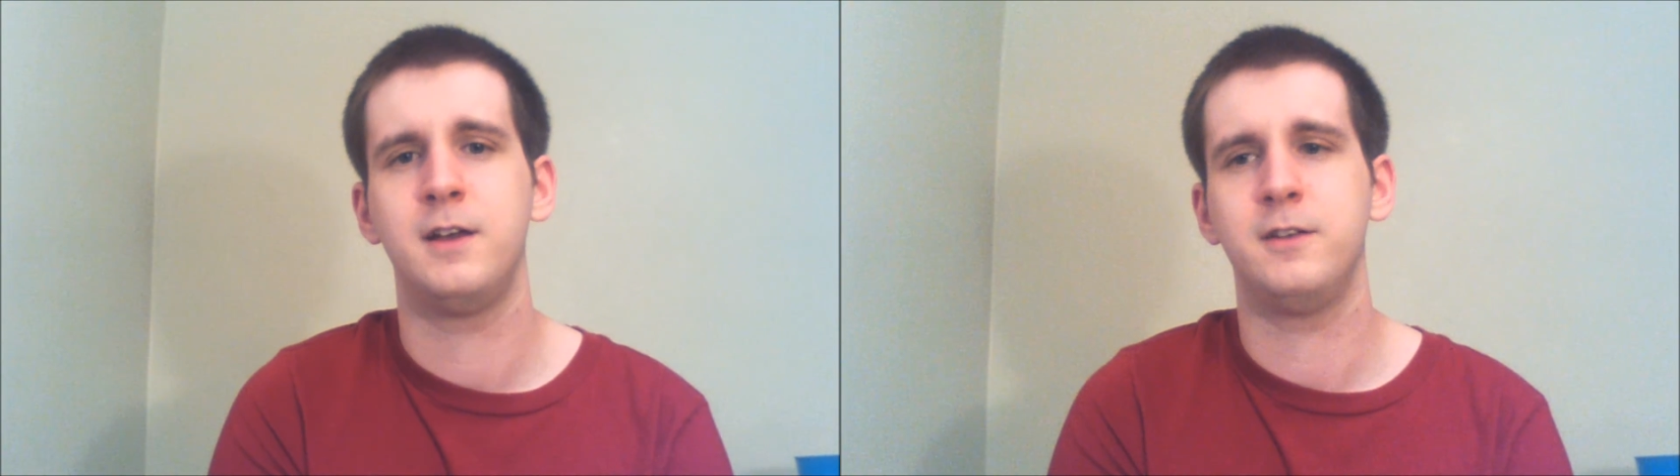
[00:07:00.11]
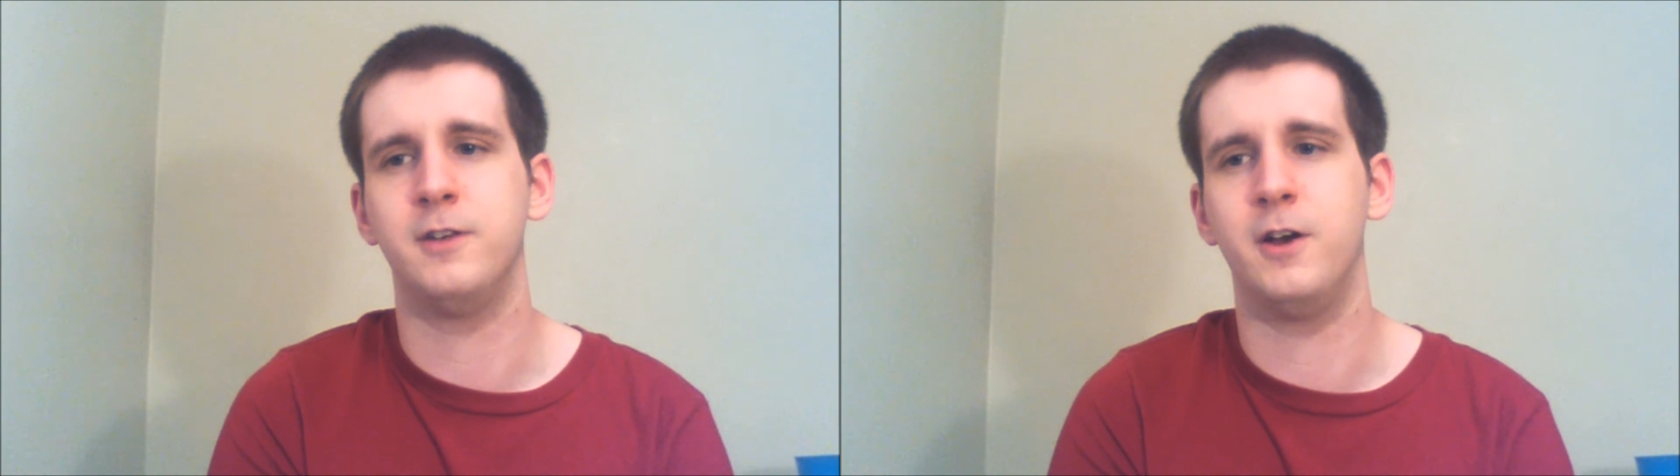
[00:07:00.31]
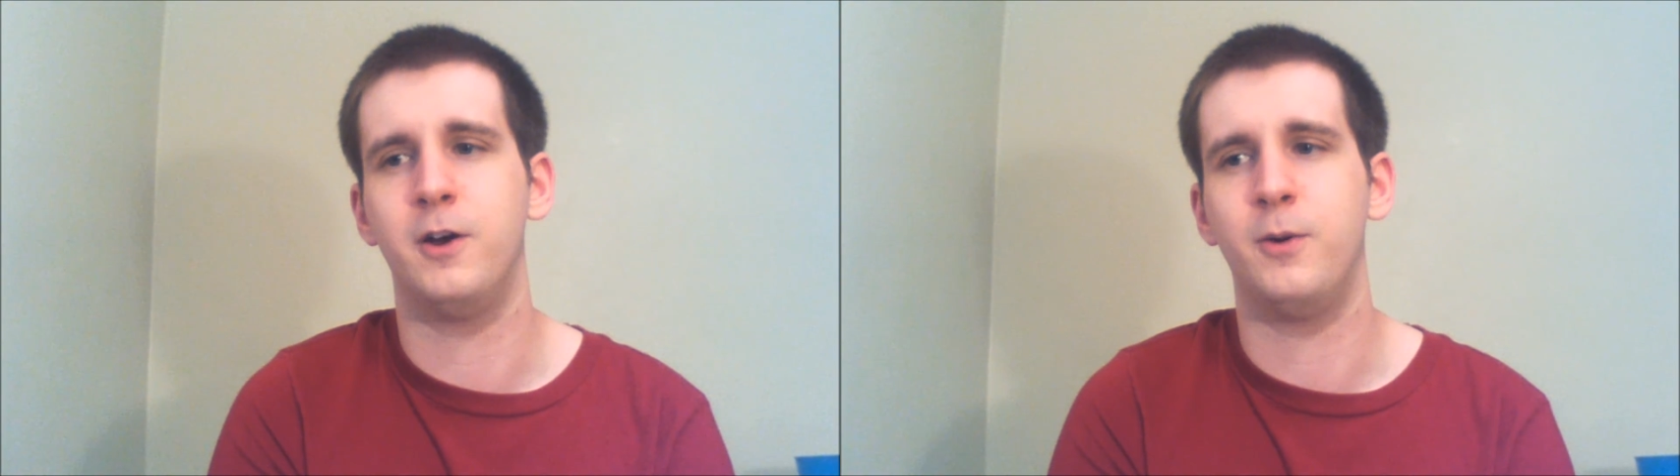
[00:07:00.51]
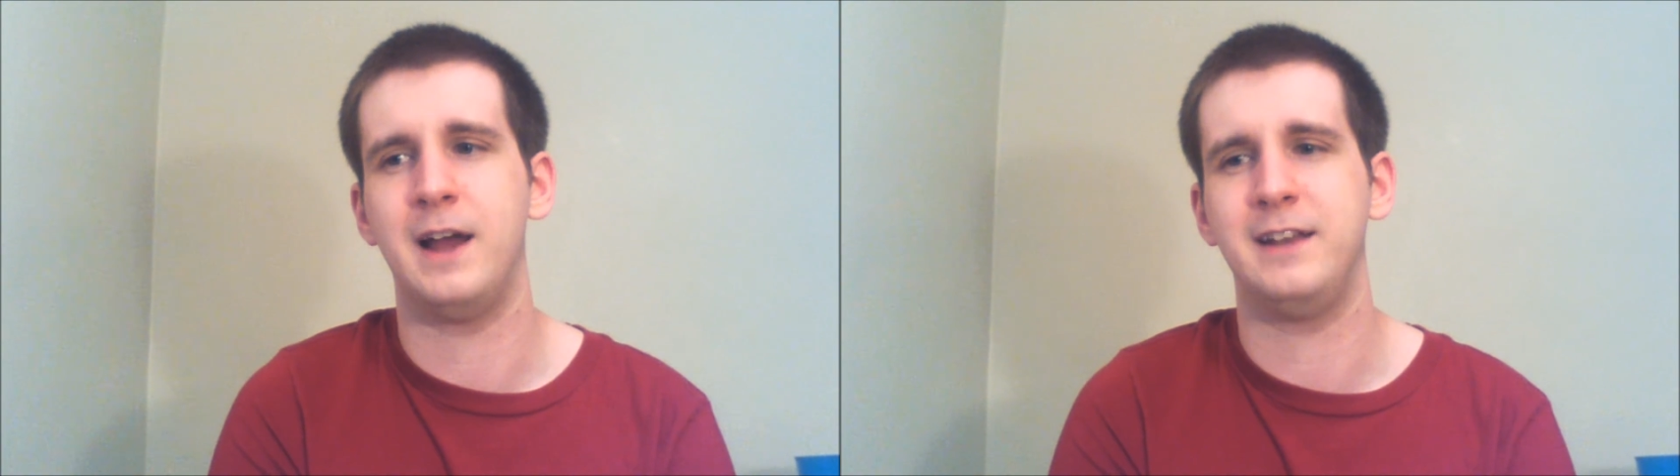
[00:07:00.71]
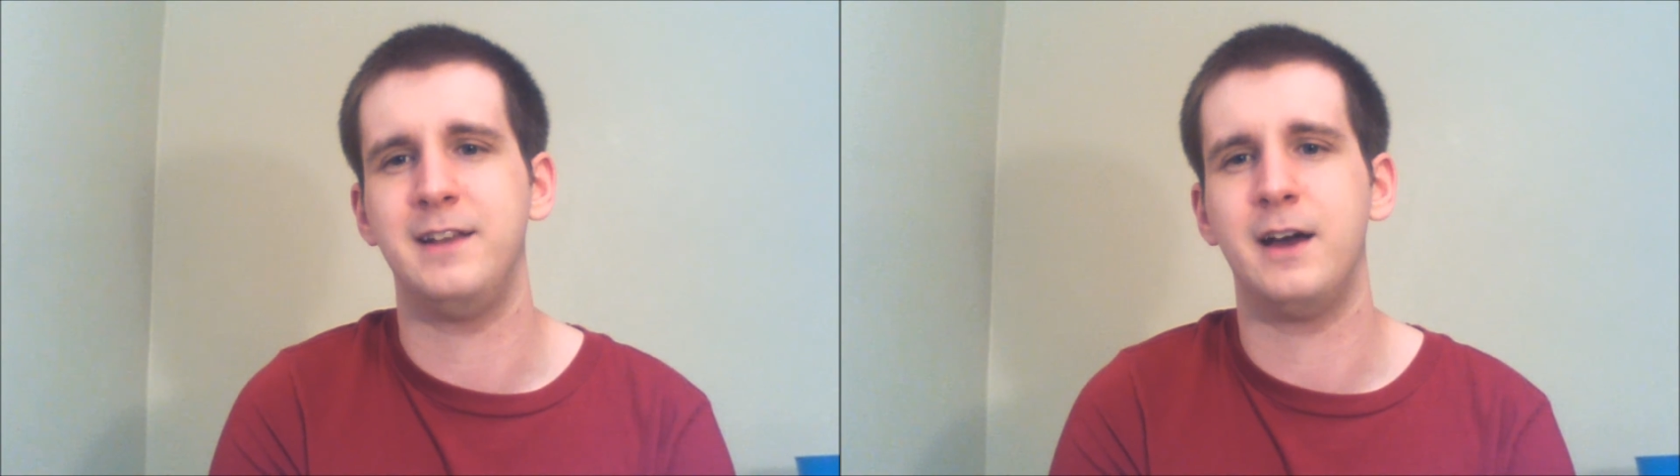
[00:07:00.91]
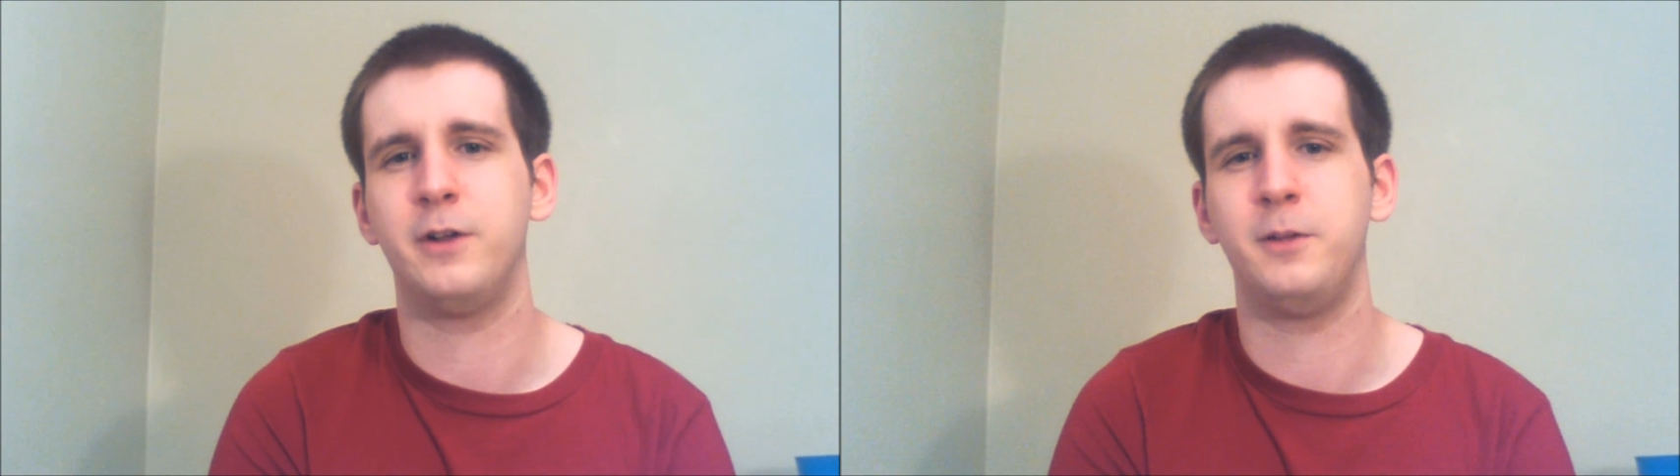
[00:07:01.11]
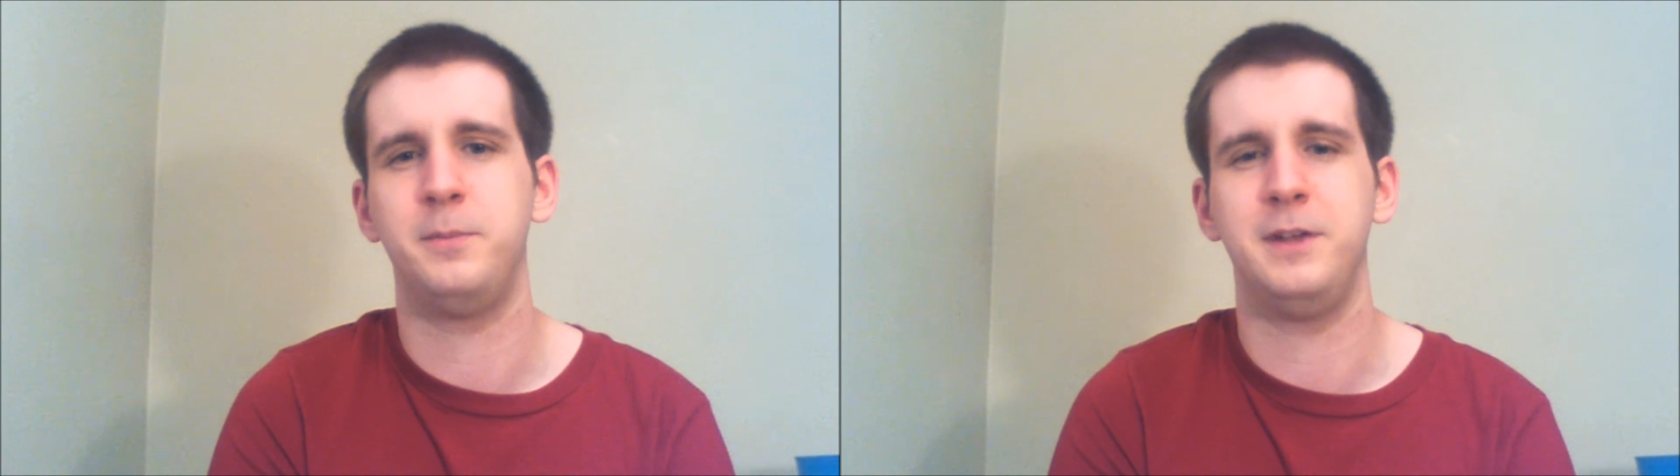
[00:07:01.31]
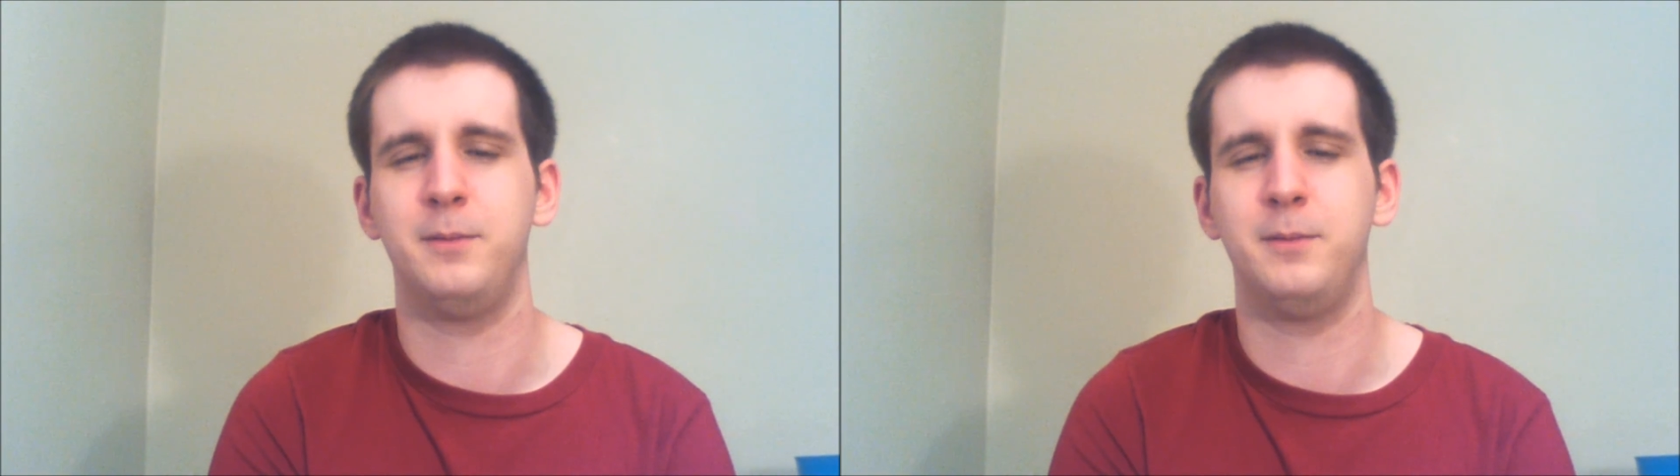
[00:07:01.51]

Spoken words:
so I doubt I'll be